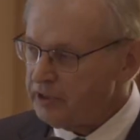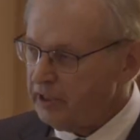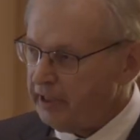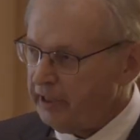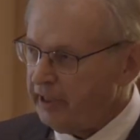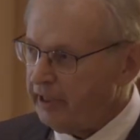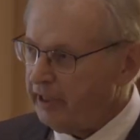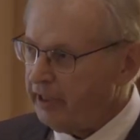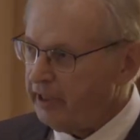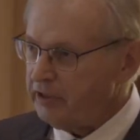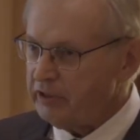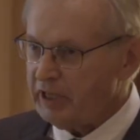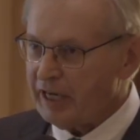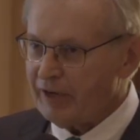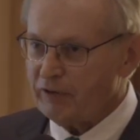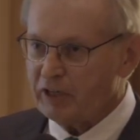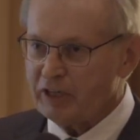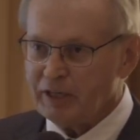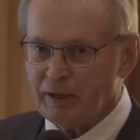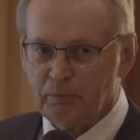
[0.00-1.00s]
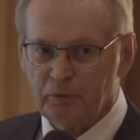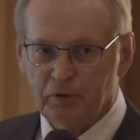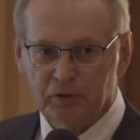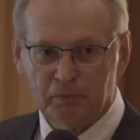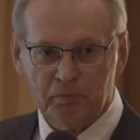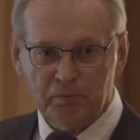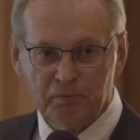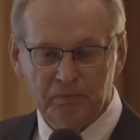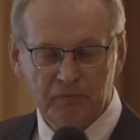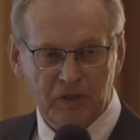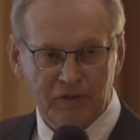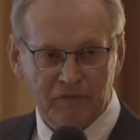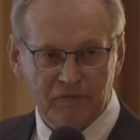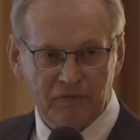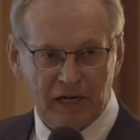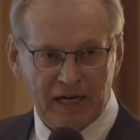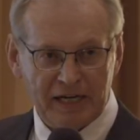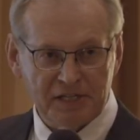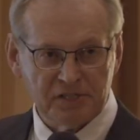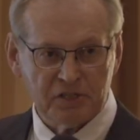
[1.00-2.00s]
and you have a couple of
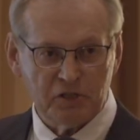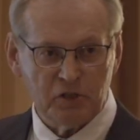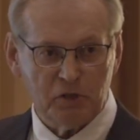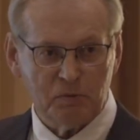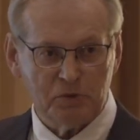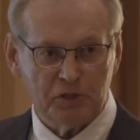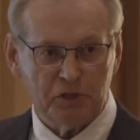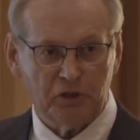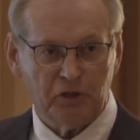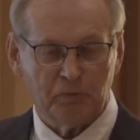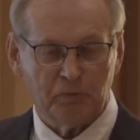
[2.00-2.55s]
ice cubes in